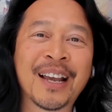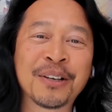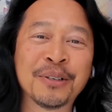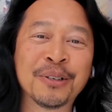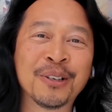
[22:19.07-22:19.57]
at
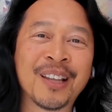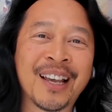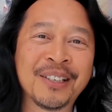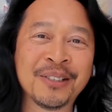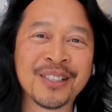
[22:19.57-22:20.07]
Google
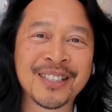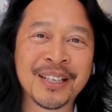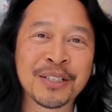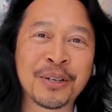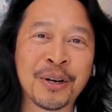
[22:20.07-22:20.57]
that uses
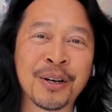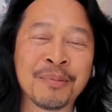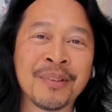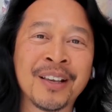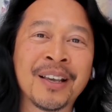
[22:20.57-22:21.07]
this
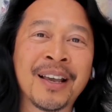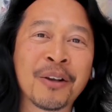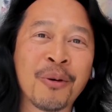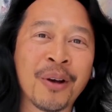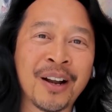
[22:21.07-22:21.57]
term
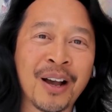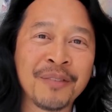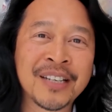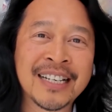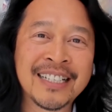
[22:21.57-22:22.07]
quite
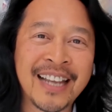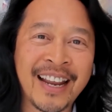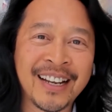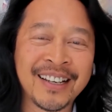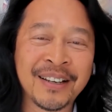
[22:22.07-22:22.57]
often
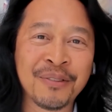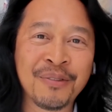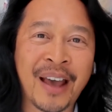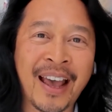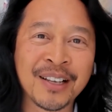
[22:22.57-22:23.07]
data and
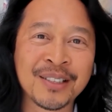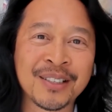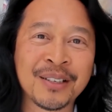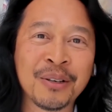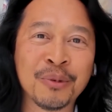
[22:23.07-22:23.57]

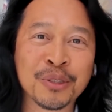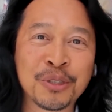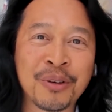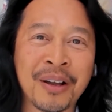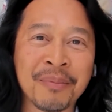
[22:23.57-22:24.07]
facts will
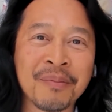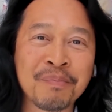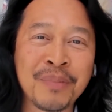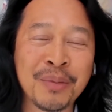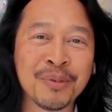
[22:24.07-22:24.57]
trump
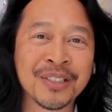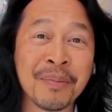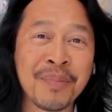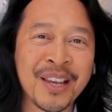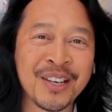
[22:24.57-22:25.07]
people's
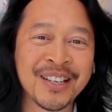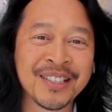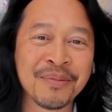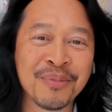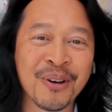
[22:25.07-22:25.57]
opinions
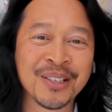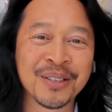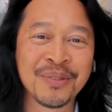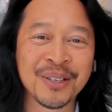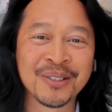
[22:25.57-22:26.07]
and points
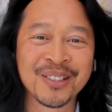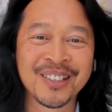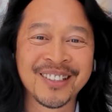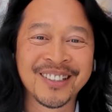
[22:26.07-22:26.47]
of views.